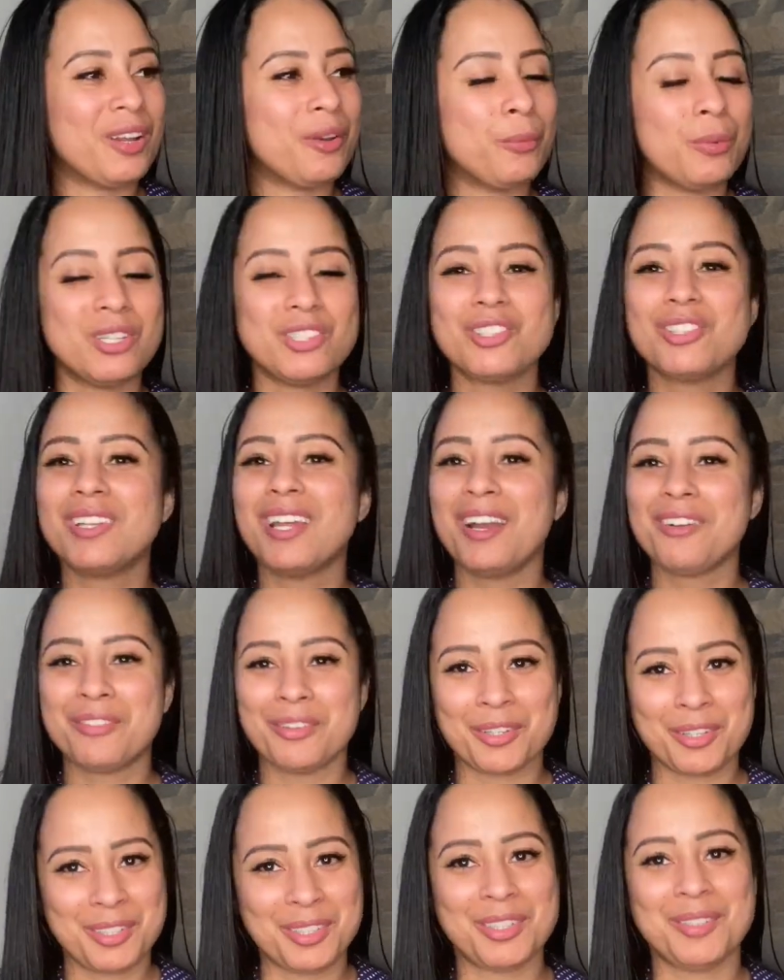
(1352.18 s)
we should have
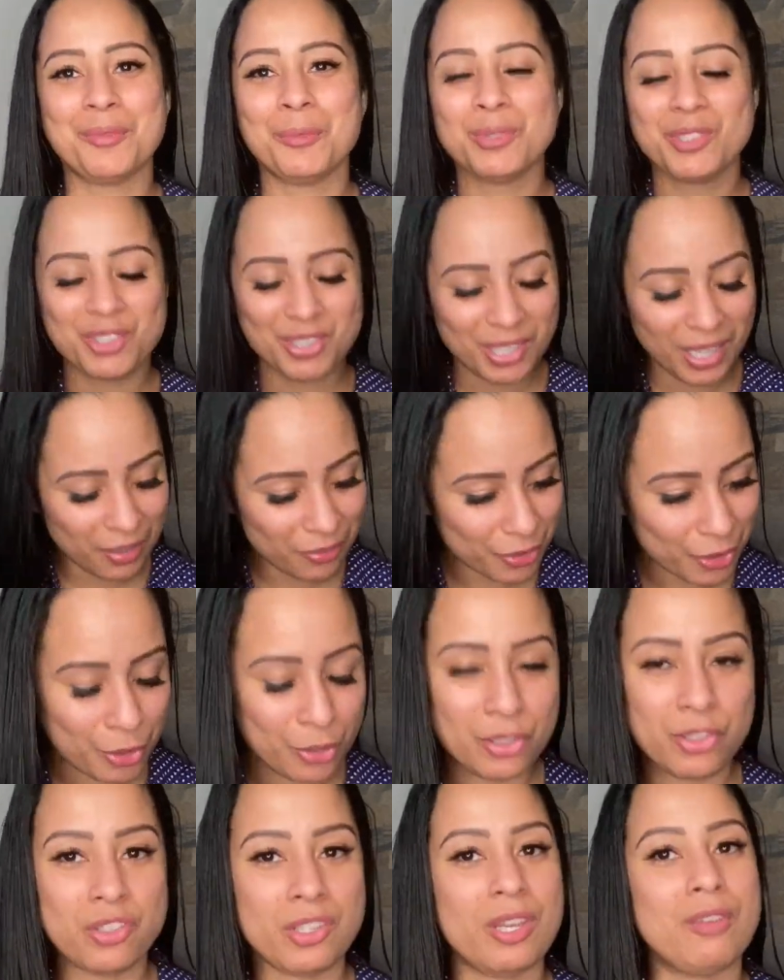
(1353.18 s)
a
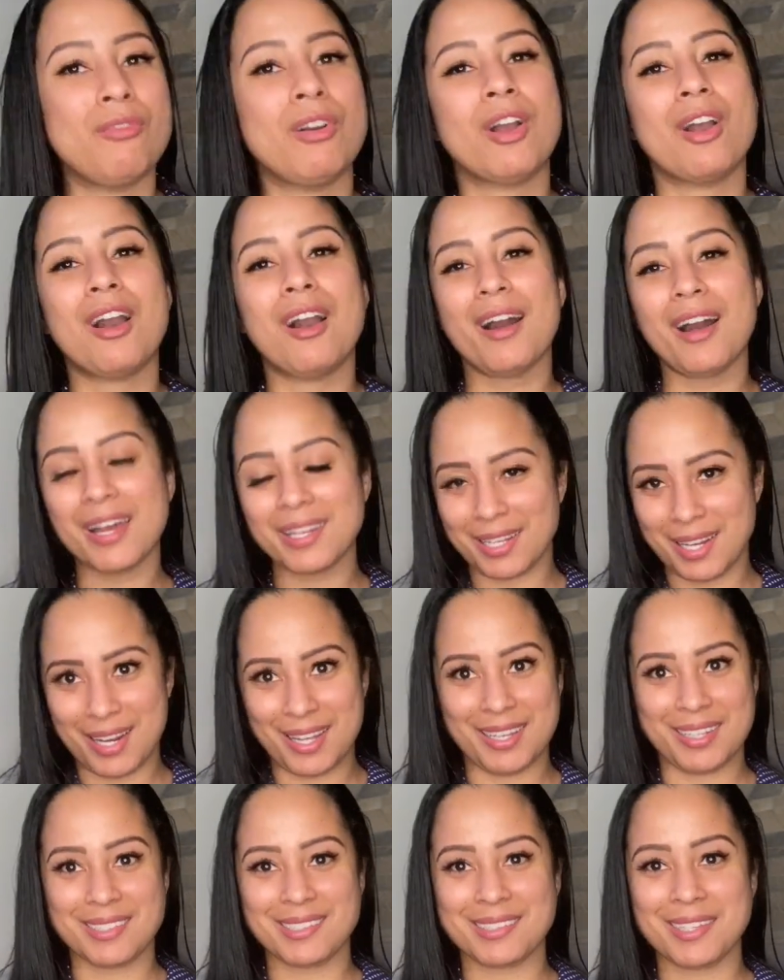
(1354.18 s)
good year, regardless
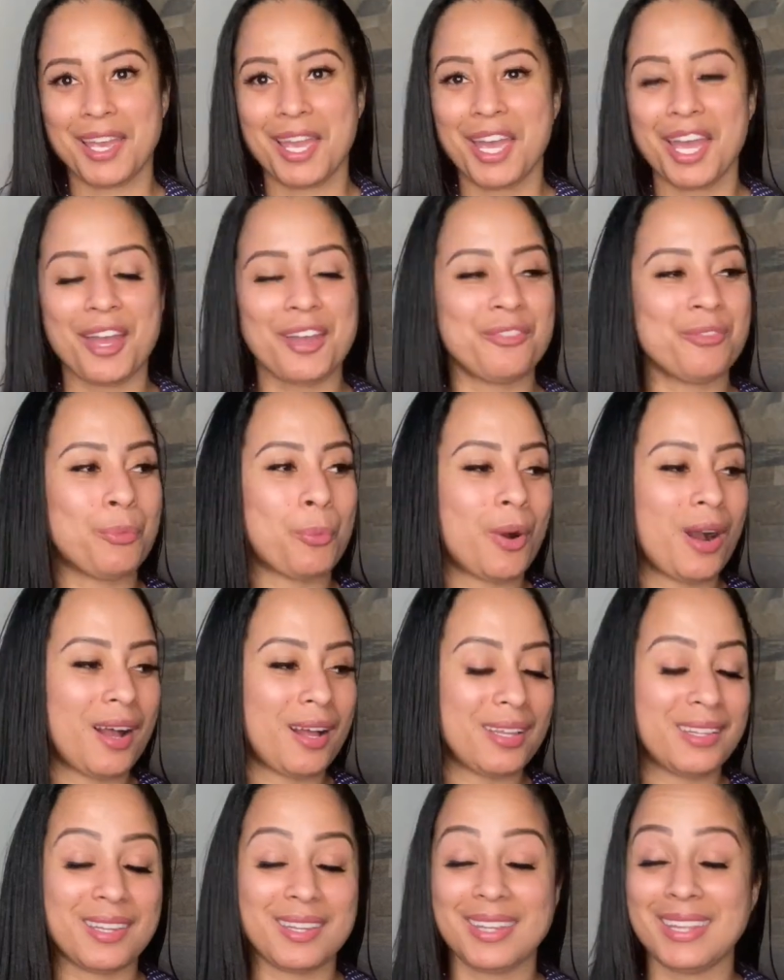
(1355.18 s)
of what
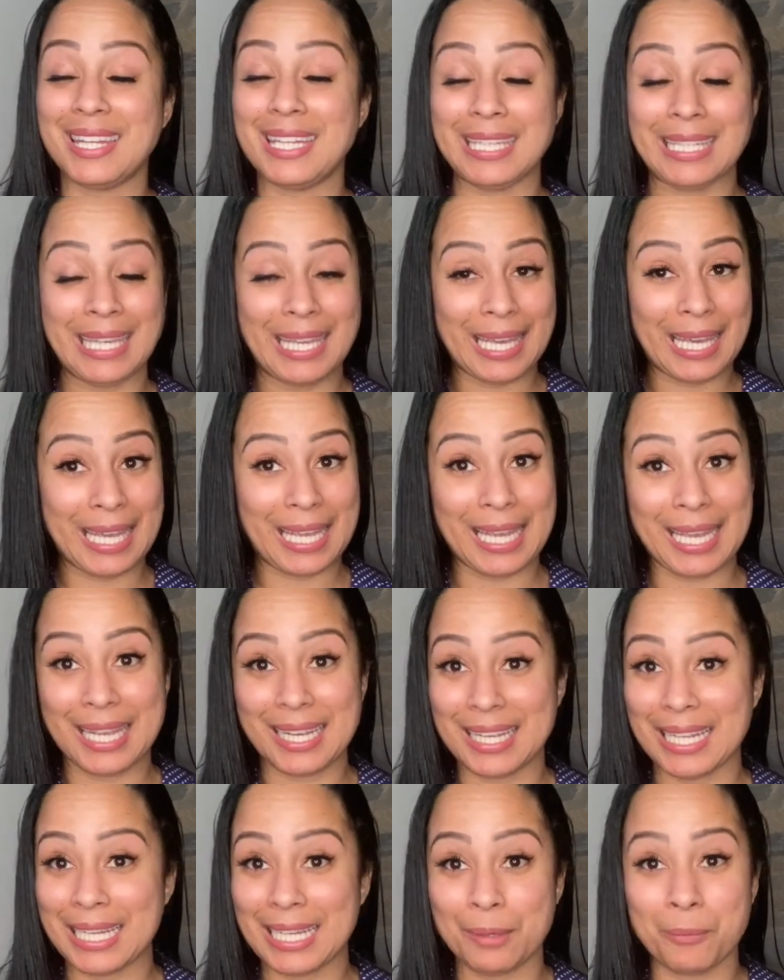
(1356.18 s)
the year,
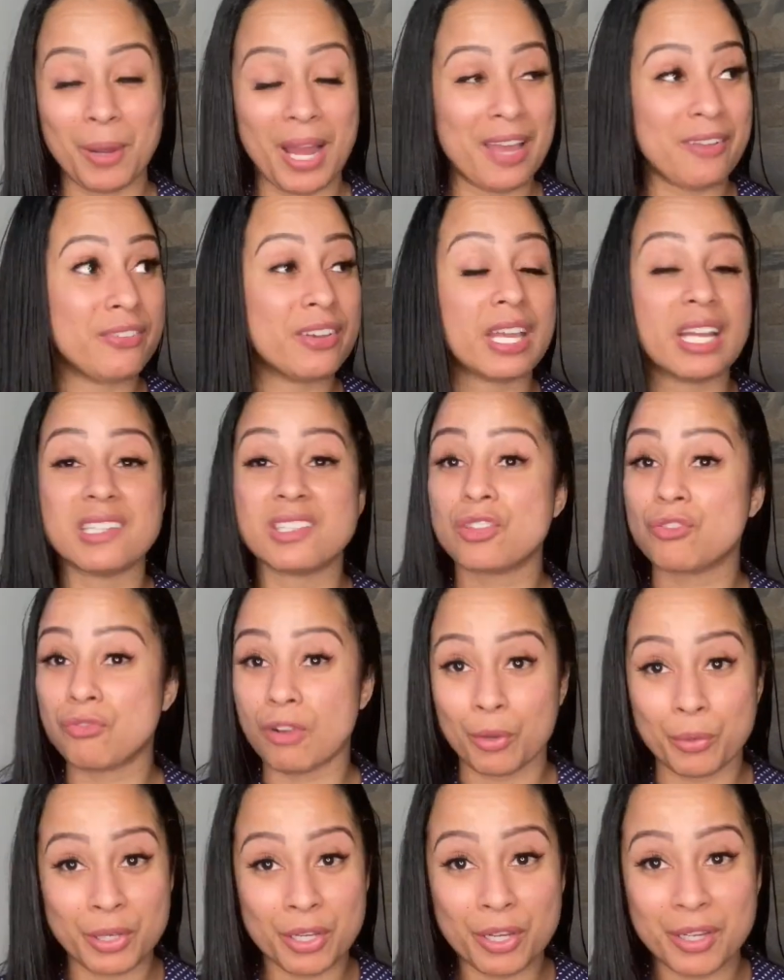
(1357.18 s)
whatever gets
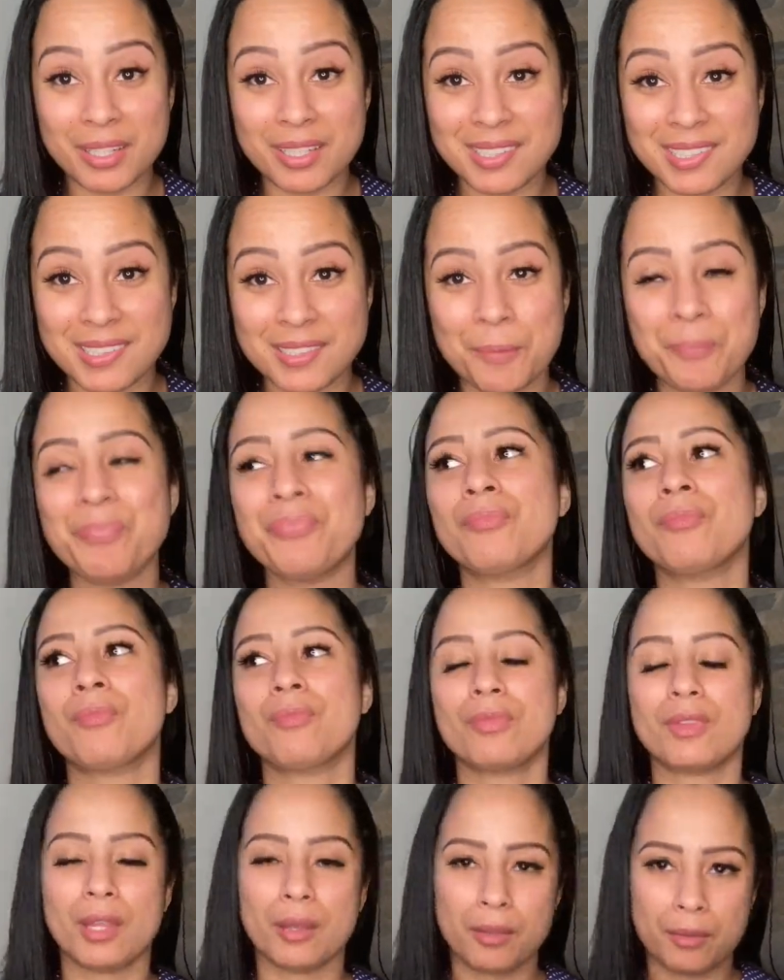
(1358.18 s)
thrown at us.
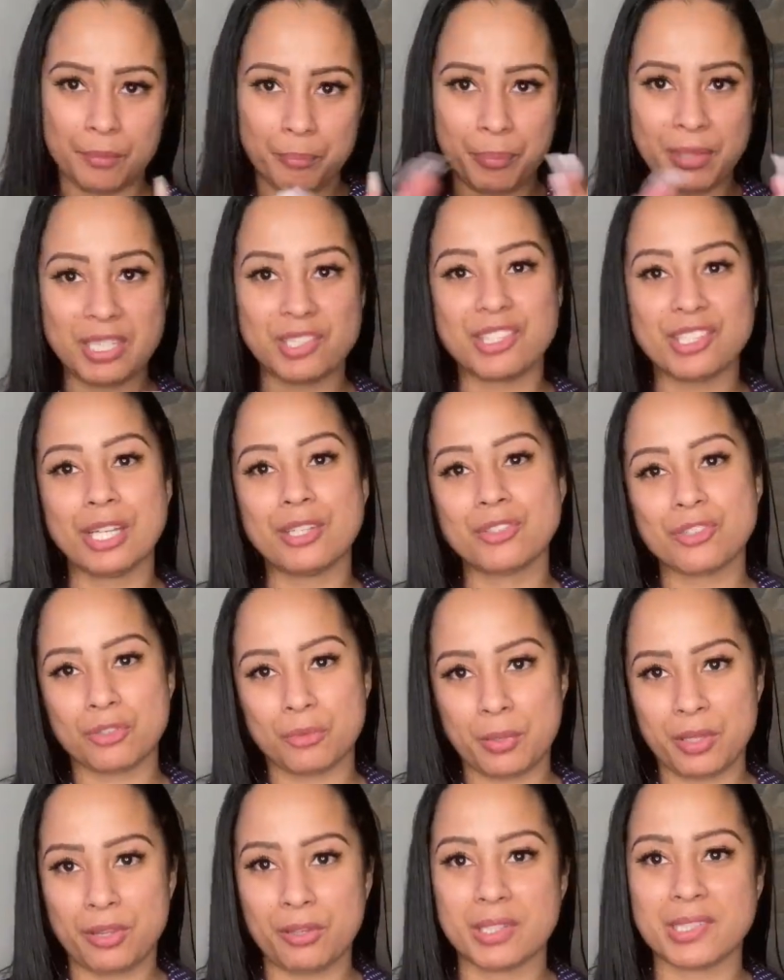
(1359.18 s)
Be gentle
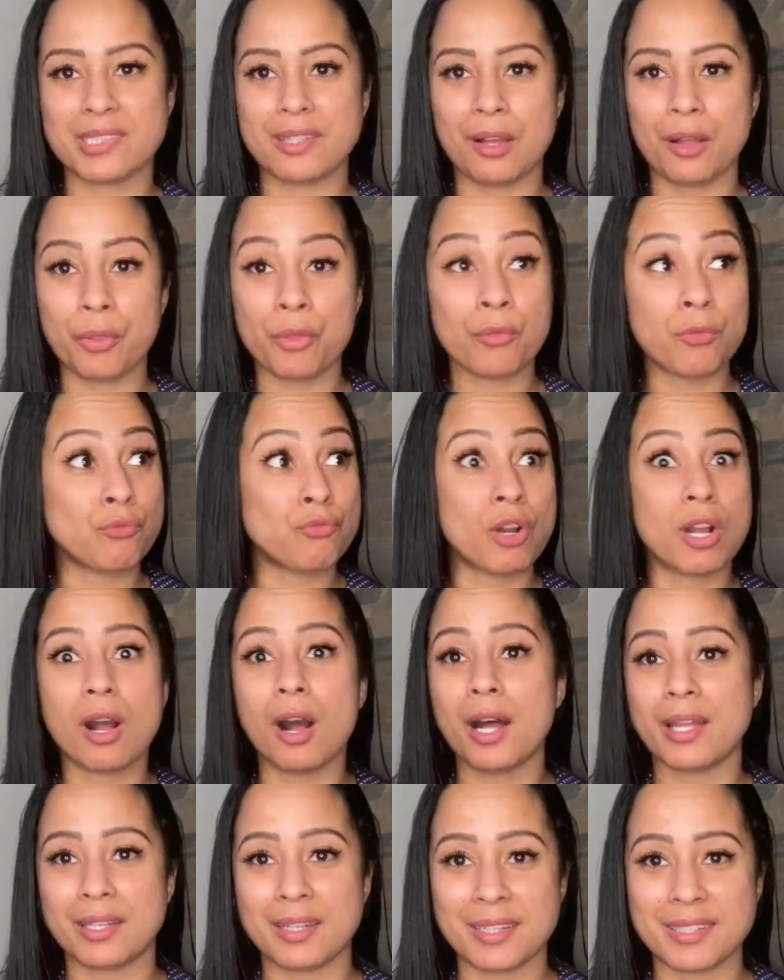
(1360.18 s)
with yourself,
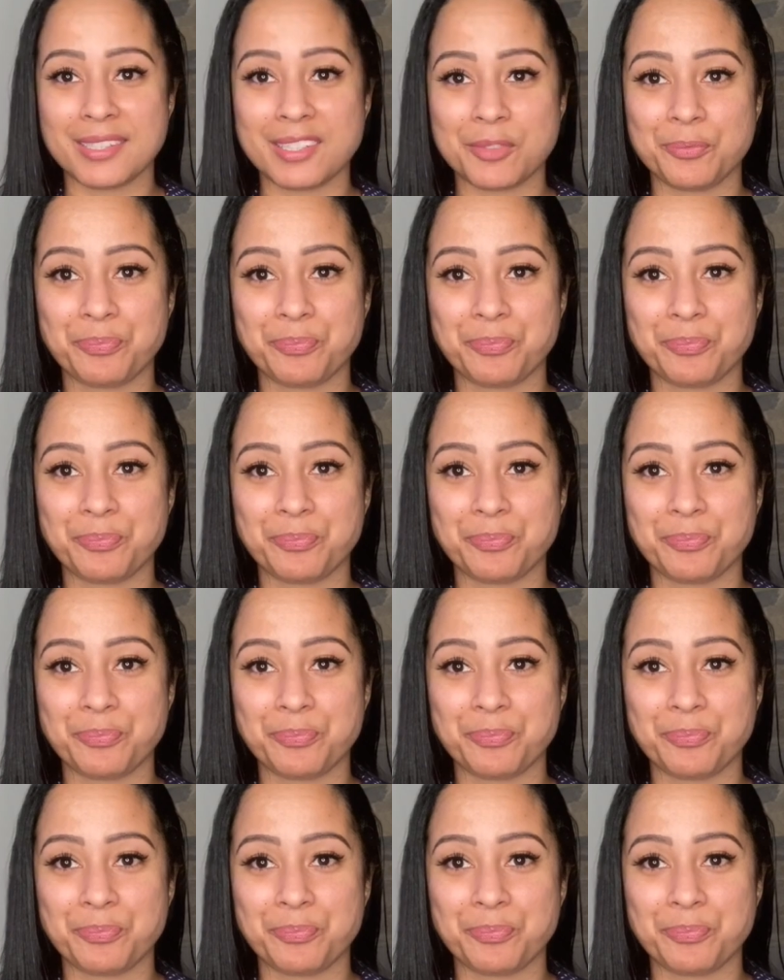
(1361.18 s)
regardless.